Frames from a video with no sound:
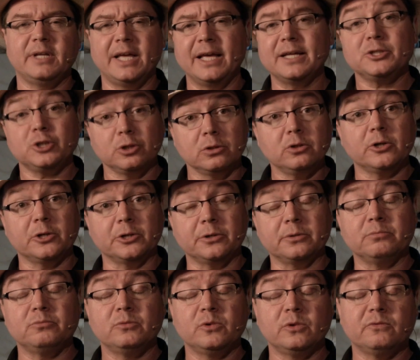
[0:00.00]
and to
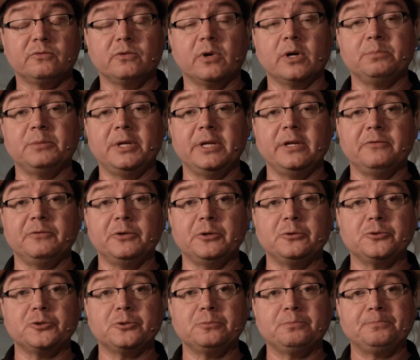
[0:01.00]
learn from
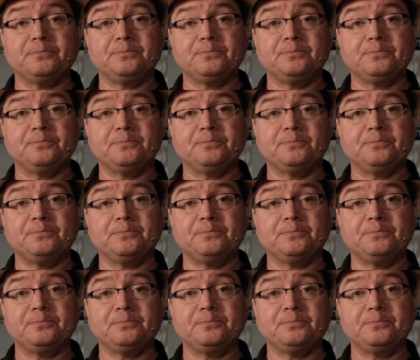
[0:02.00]
interviews.